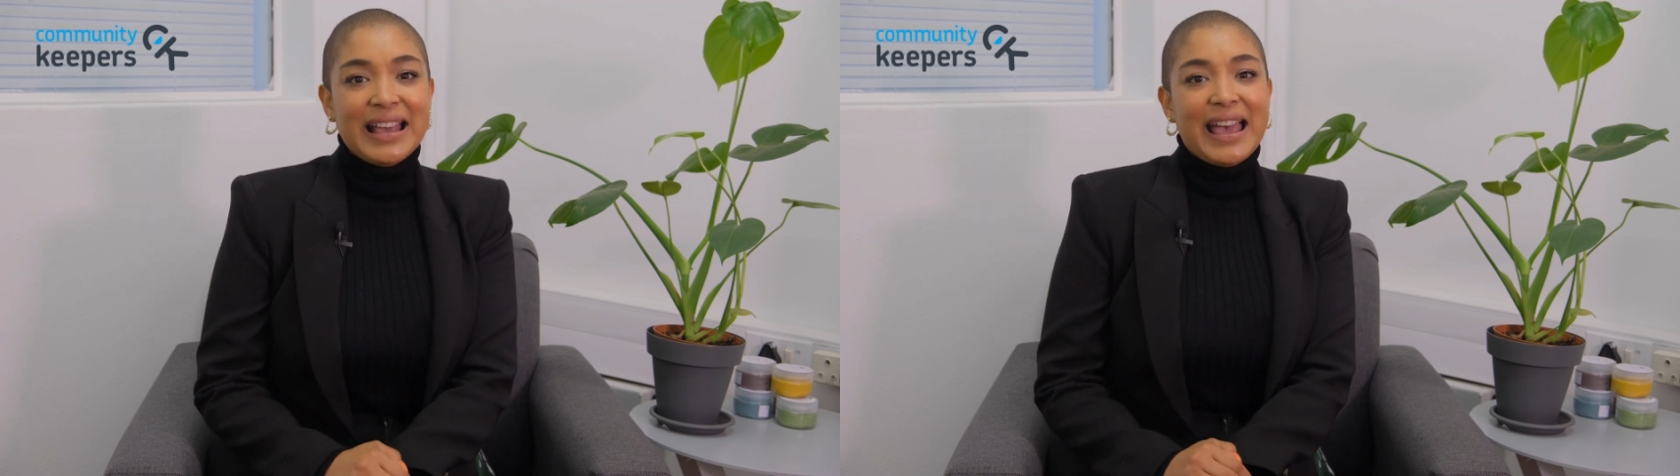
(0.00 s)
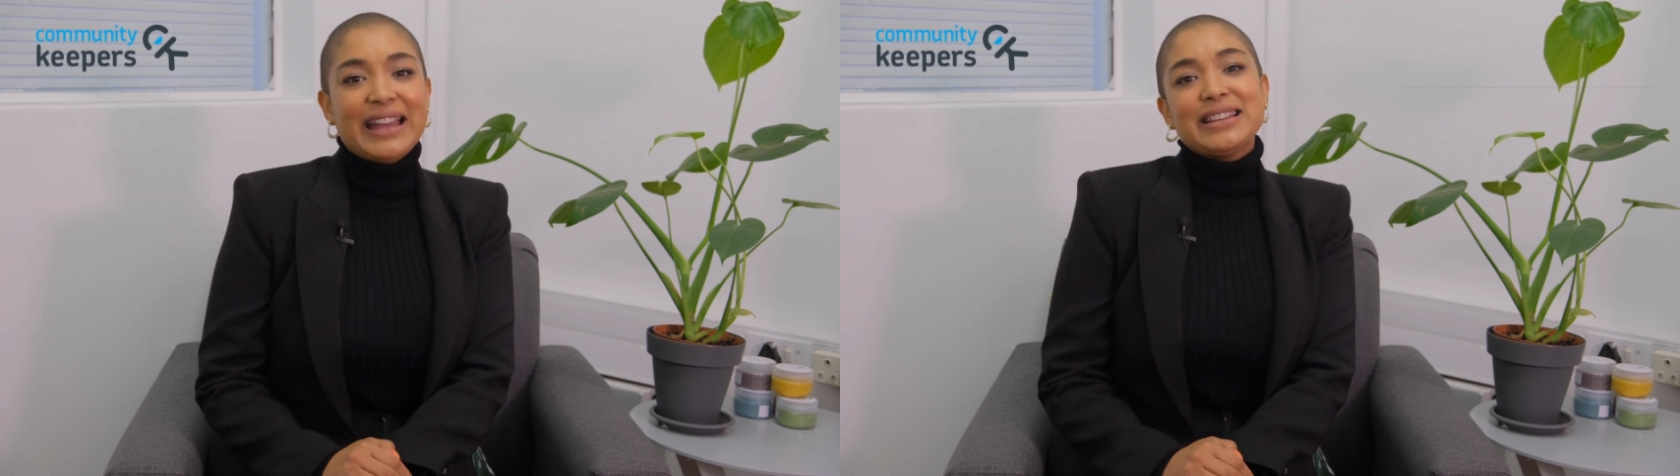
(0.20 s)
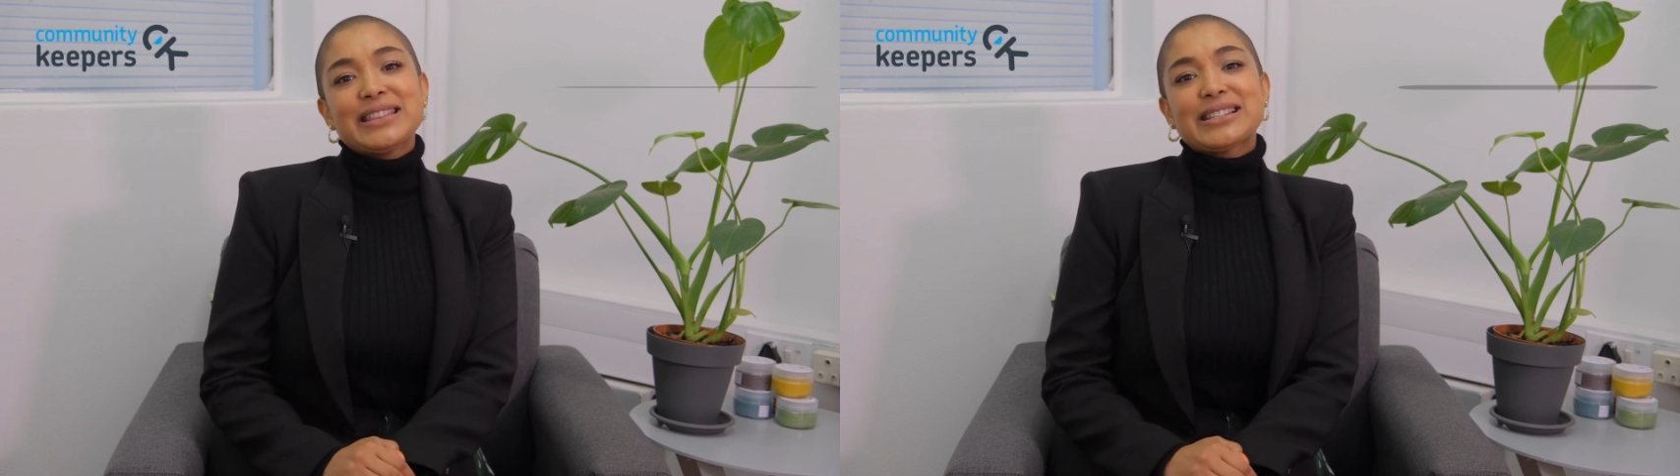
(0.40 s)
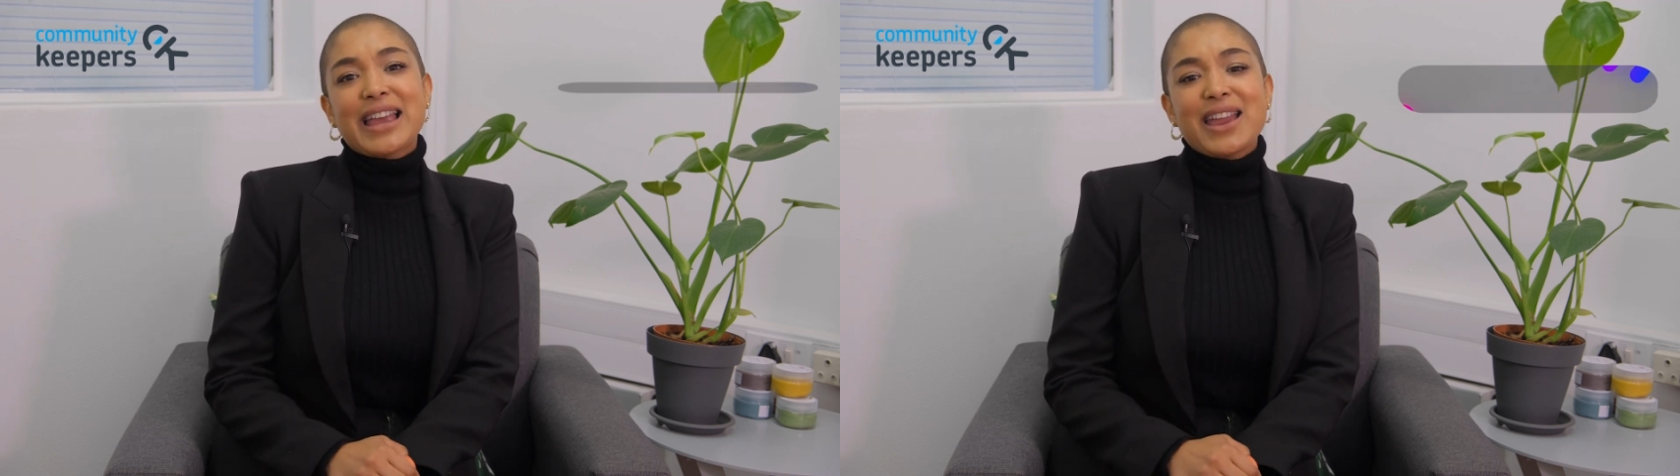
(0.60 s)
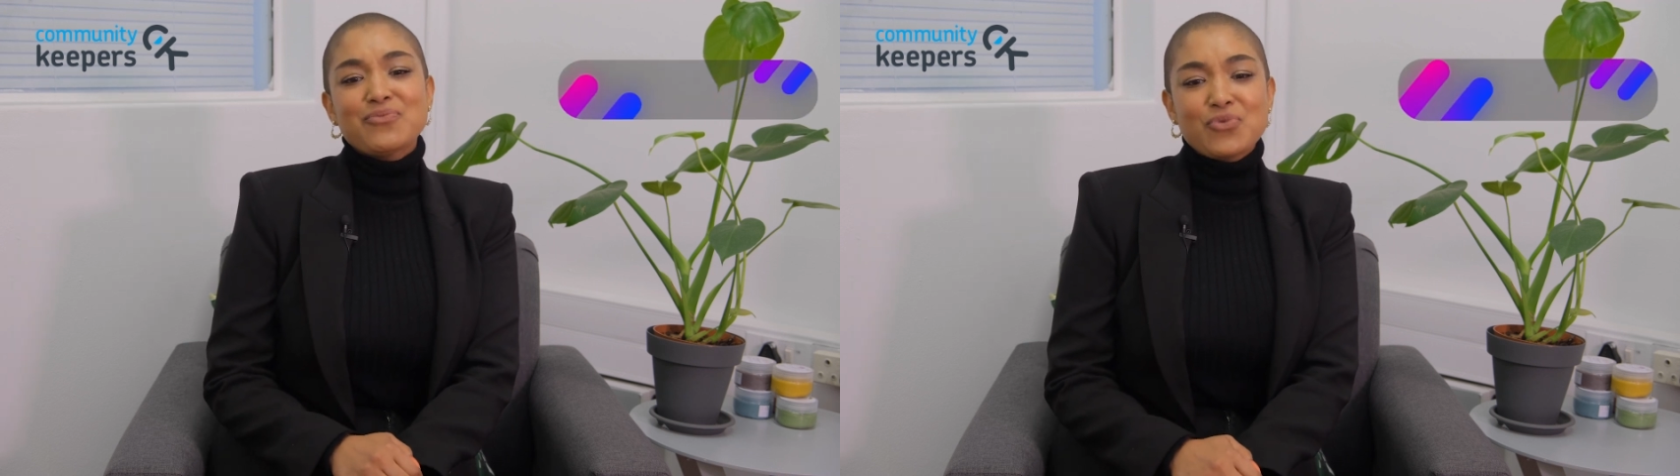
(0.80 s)
And in the
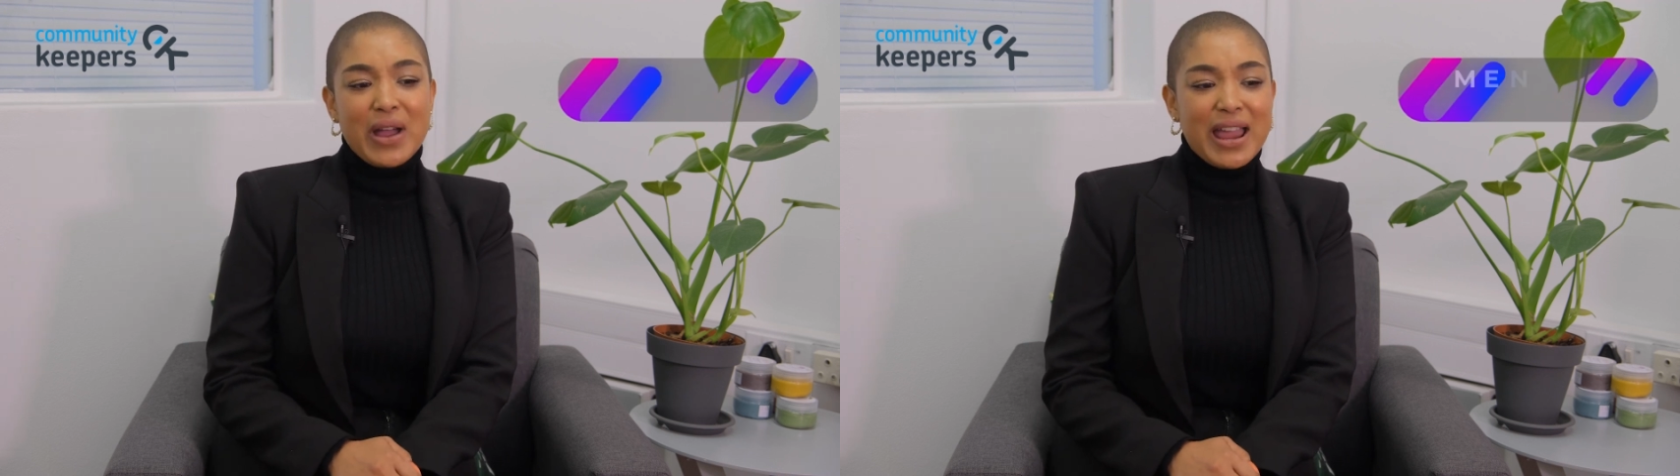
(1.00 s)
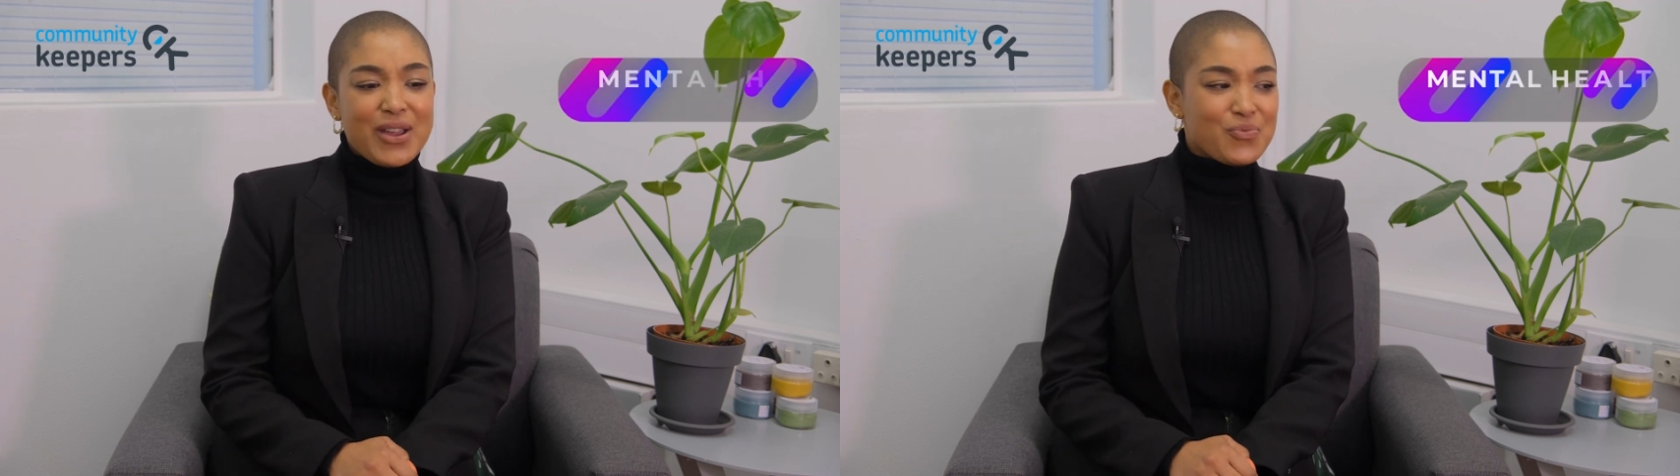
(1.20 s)
same way,